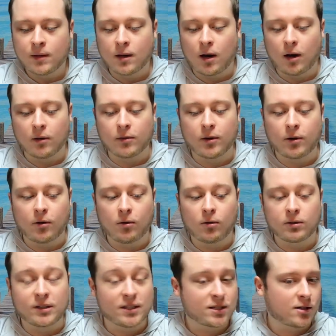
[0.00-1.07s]
Although,
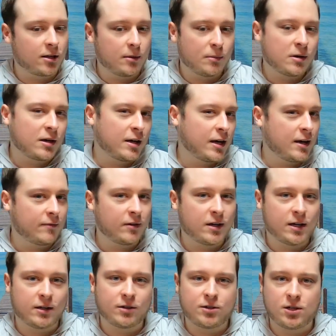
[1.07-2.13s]
disclaimer, I haven't
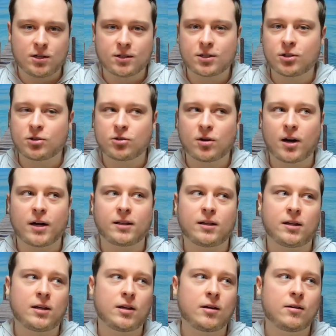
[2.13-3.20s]
had a chance to try
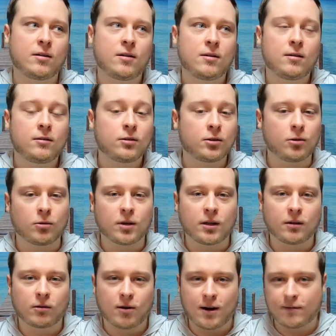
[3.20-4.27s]
the
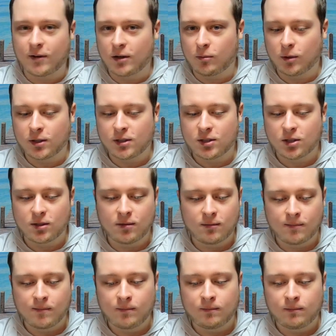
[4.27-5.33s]
Guggen graphite ones.
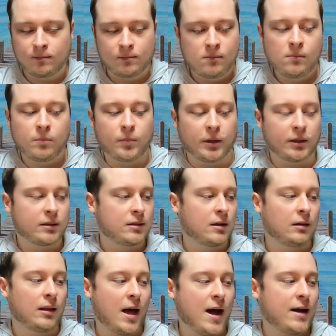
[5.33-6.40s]
But
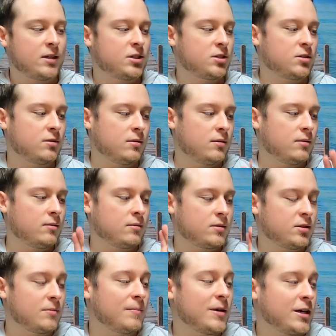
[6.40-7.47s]
glass,
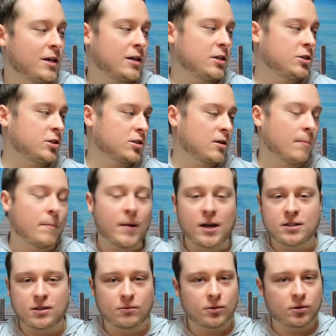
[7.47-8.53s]
to me, is just
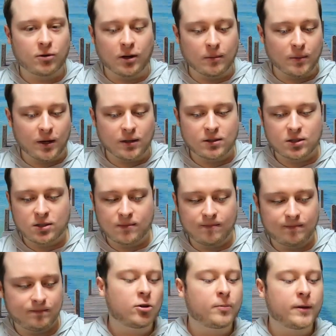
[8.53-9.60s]
amazing with crankbaits. A
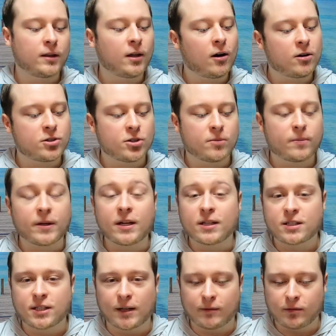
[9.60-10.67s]
little bit larger, being
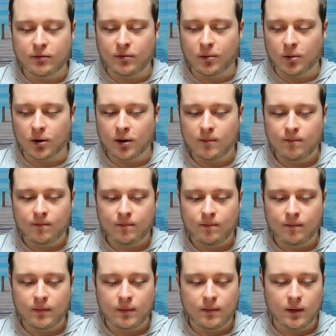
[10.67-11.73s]
7.4,
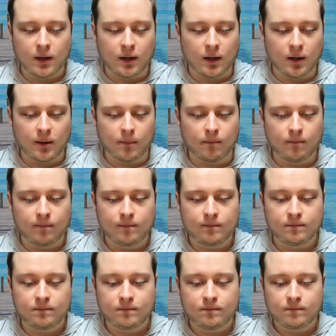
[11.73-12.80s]

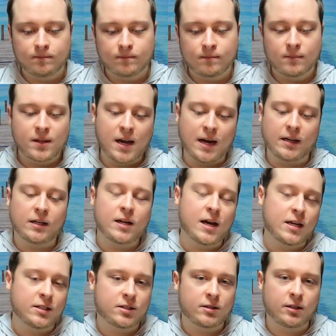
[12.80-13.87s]
and it
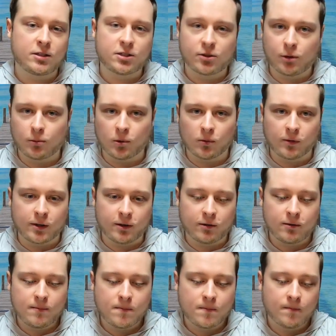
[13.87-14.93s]
has the slower reel.